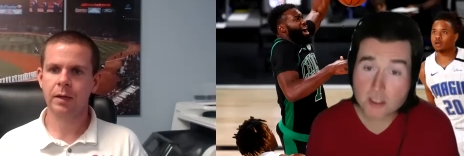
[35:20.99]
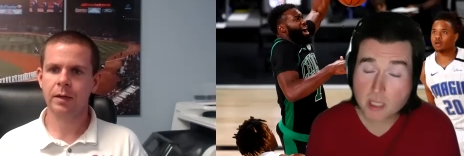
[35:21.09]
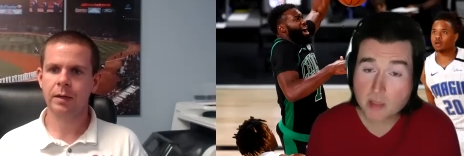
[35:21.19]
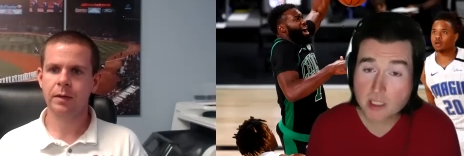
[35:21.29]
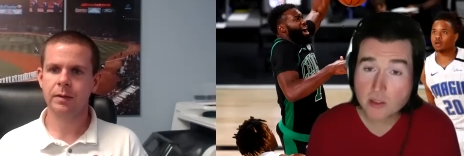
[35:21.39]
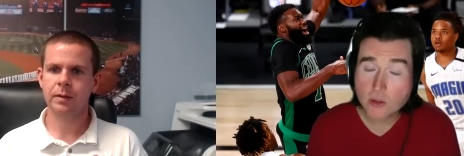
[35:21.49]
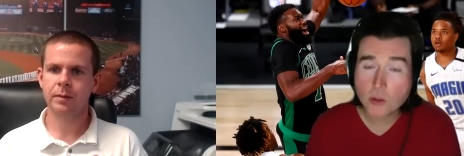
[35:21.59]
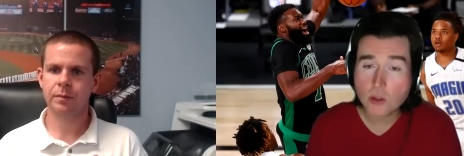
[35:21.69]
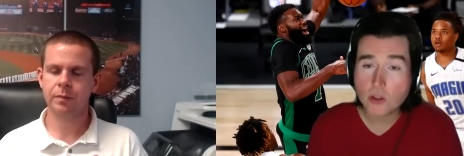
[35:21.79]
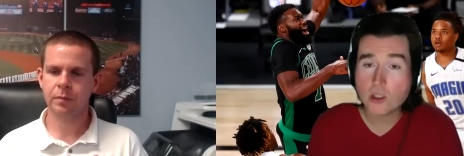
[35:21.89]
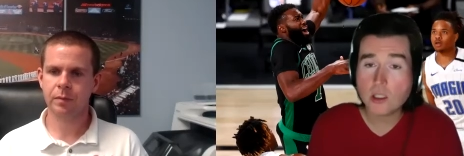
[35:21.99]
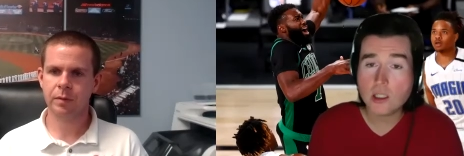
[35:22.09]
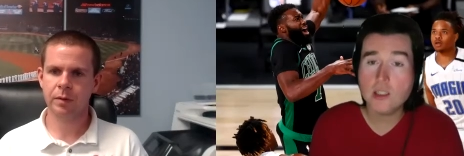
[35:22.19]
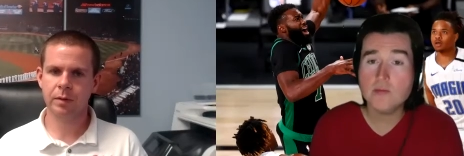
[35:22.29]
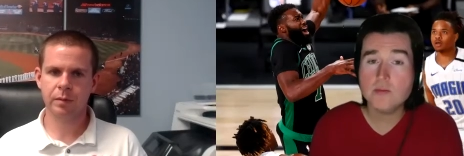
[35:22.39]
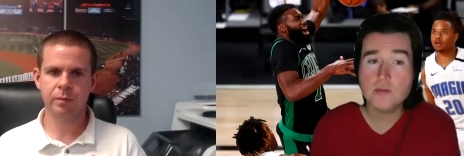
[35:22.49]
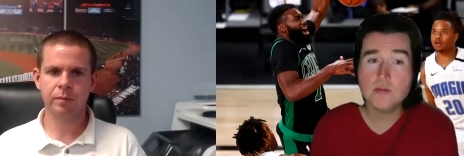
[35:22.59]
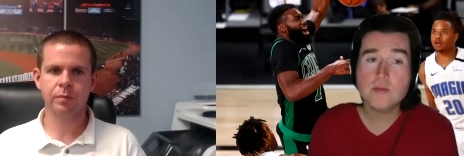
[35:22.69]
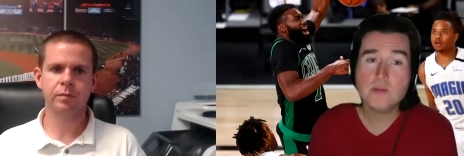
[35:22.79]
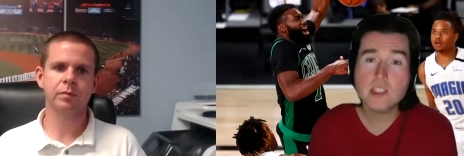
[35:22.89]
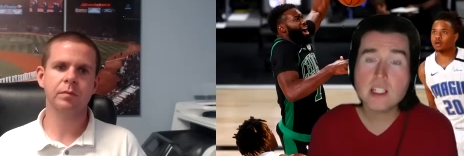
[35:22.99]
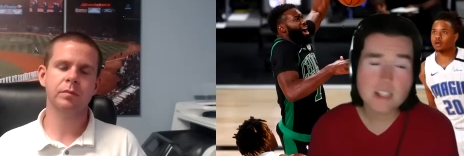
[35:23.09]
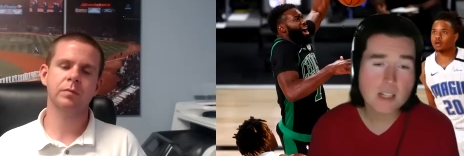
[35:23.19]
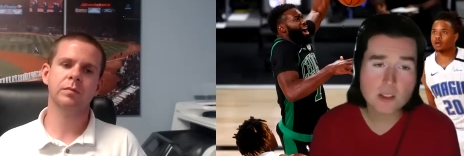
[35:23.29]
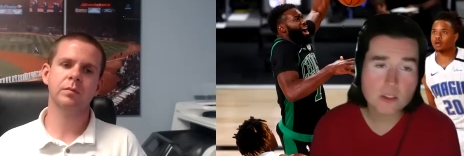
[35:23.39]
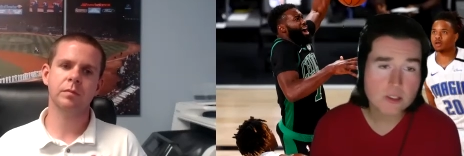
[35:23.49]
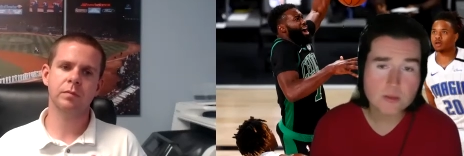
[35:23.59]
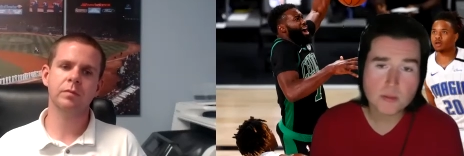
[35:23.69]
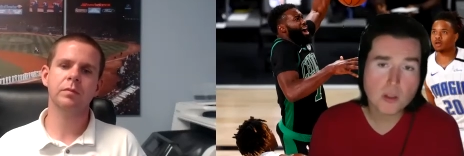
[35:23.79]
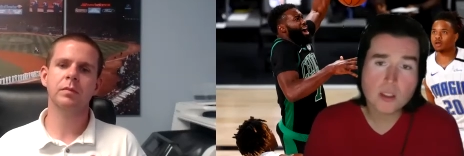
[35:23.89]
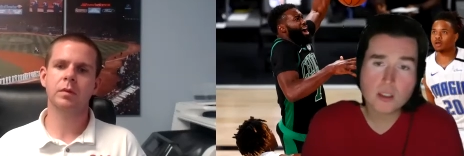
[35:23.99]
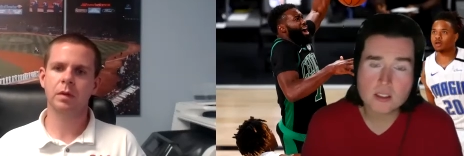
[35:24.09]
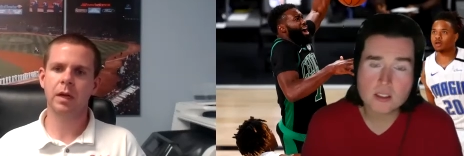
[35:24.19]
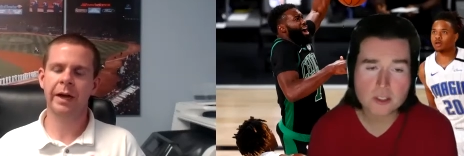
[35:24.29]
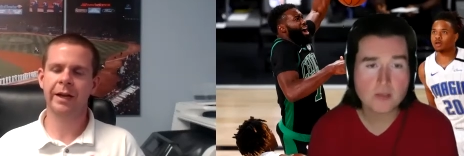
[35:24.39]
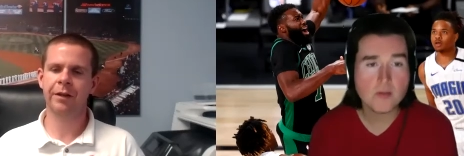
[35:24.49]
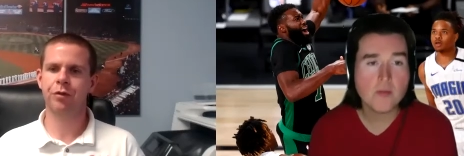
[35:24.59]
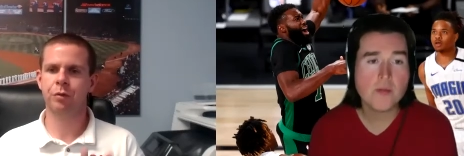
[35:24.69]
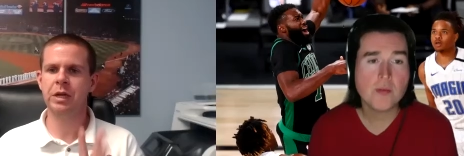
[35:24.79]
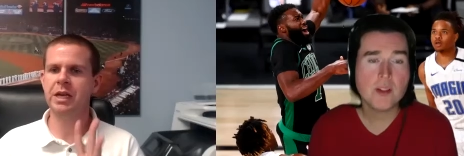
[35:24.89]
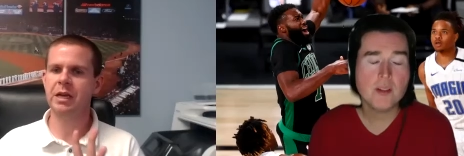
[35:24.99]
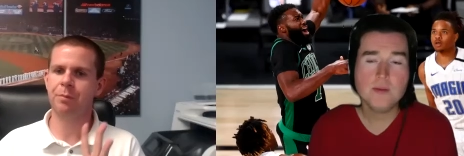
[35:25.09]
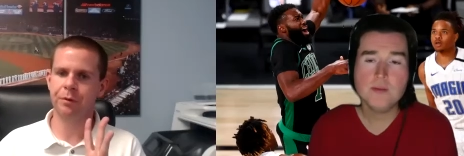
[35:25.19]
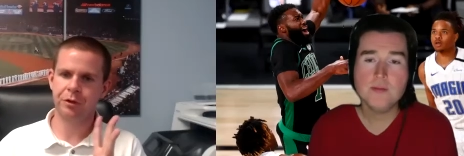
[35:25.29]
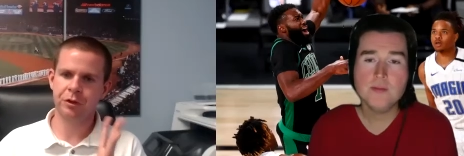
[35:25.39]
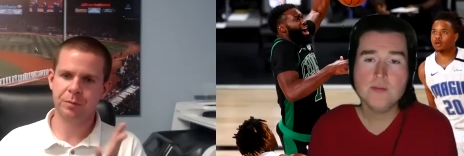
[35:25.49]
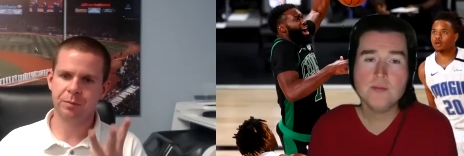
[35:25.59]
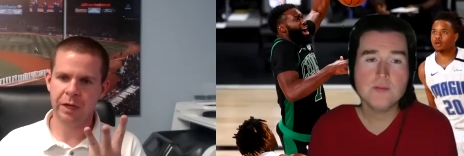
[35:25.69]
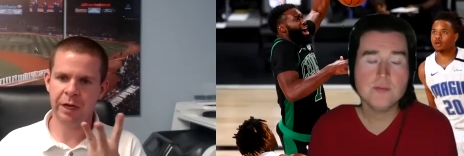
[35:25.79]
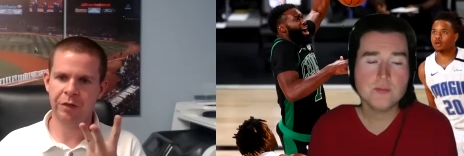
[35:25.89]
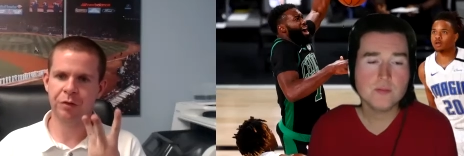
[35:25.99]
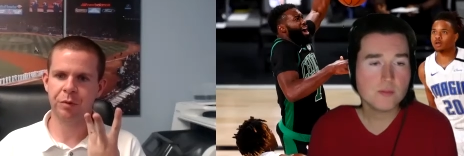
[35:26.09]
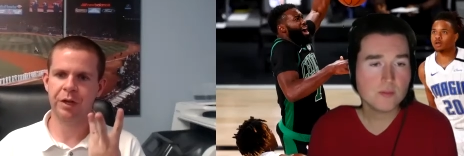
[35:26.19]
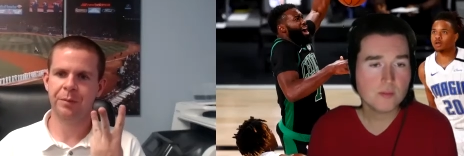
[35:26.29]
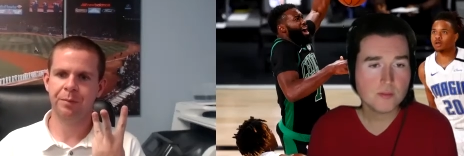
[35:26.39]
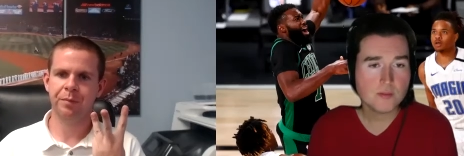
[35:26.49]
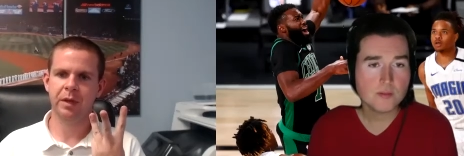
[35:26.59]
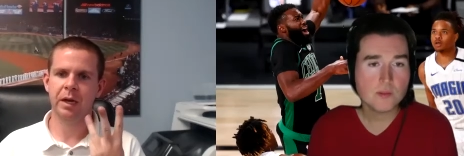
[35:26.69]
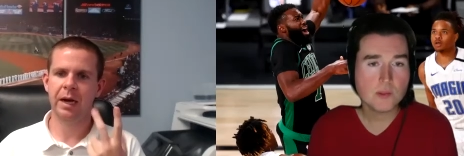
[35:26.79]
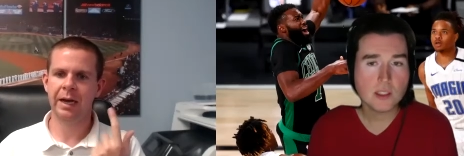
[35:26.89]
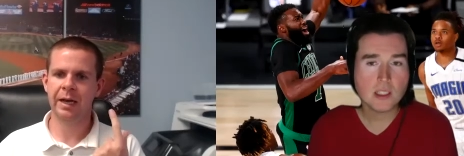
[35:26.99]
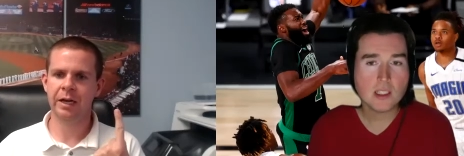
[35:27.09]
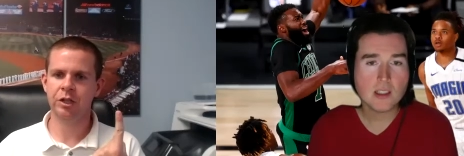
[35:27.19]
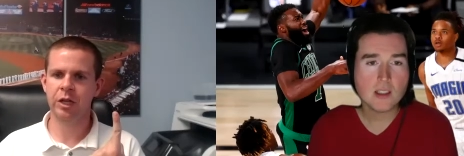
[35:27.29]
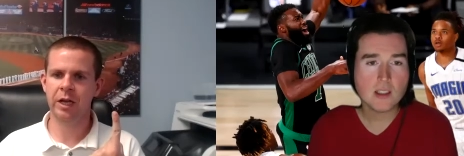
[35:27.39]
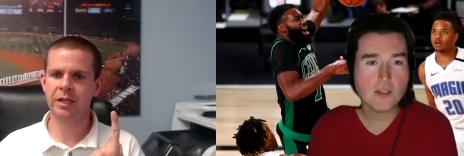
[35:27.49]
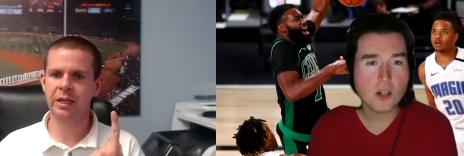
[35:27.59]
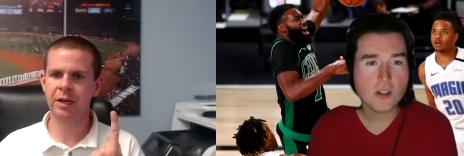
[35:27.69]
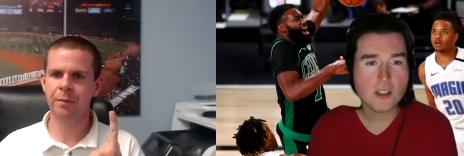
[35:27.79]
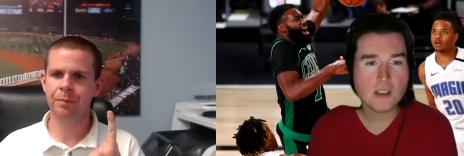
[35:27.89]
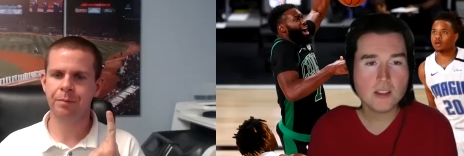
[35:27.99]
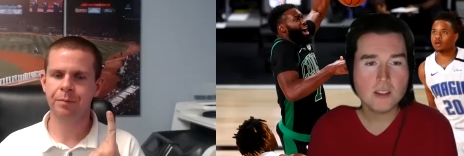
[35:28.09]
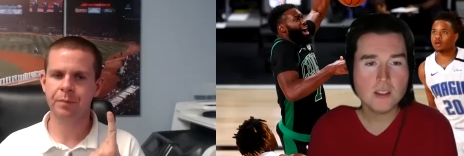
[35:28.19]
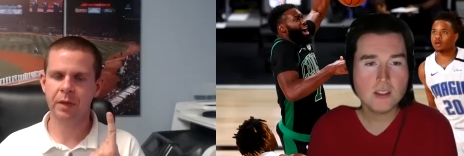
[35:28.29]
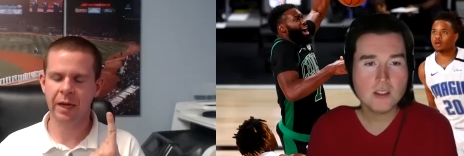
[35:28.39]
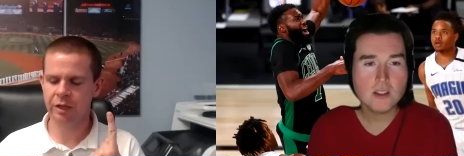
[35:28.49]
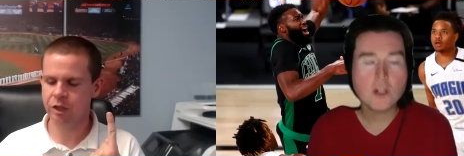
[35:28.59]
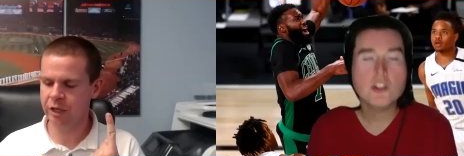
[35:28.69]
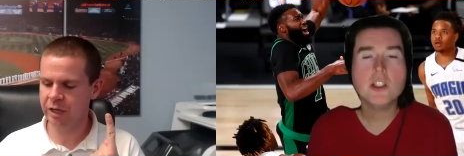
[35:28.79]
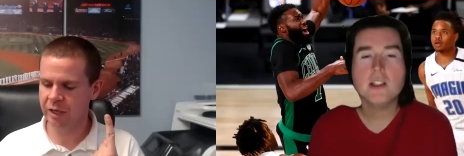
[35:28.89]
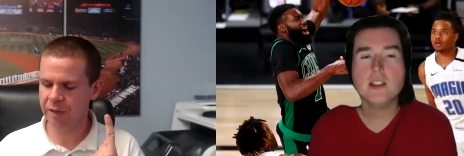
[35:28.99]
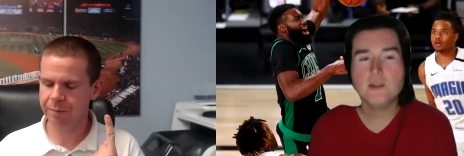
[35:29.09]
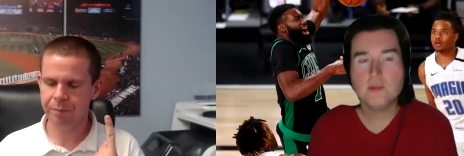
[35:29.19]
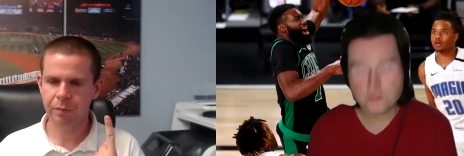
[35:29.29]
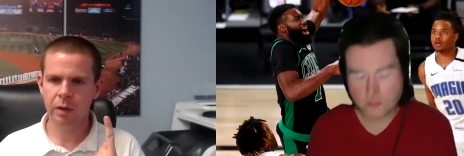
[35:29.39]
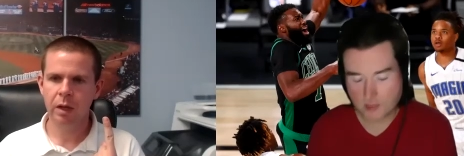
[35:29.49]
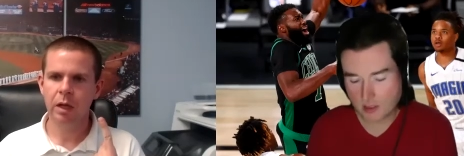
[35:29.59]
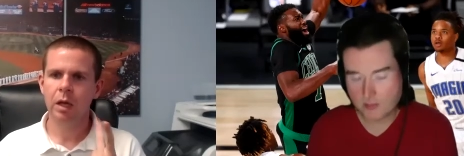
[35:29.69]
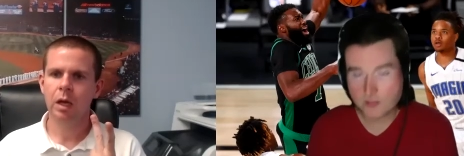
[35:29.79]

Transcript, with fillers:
Speaker 1: maybe, or uh, yeah, Devers, Bogaerts.
Speaker 2: I got three keepers. I got three. Got I got JD. Eovaldi? I got oh, JD. Oh, JD. Yeah.